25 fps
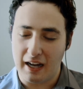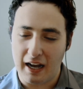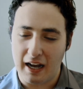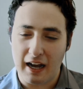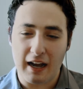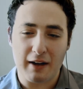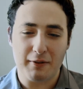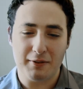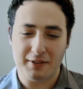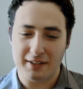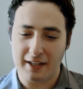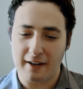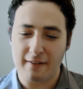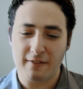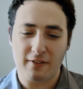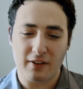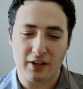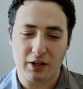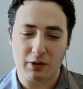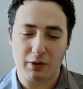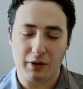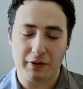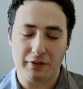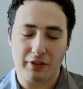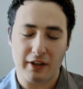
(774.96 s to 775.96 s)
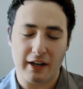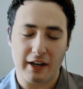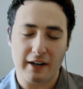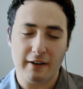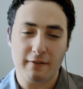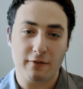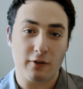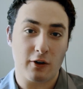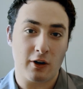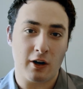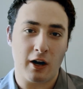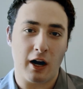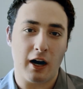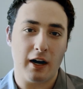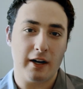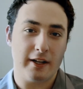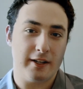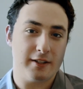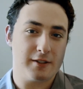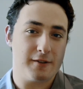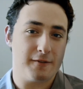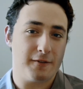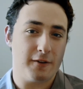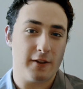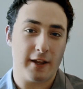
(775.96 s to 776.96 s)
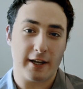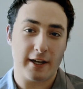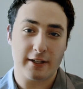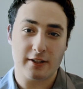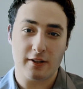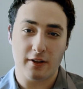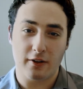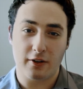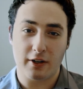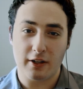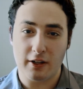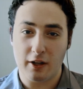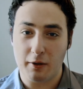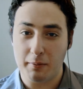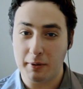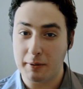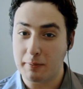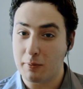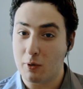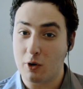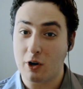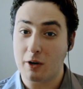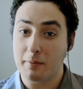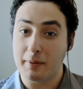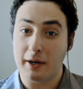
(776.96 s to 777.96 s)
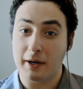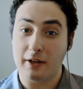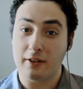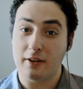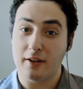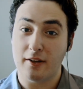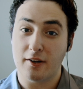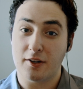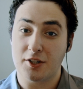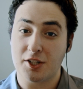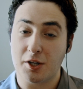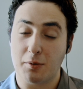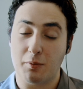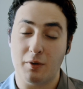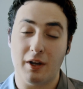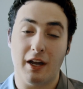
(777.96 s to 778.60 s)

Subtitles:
I would definitely agree with that. And for our audience, if you'd like to learn a little bit more about leadership,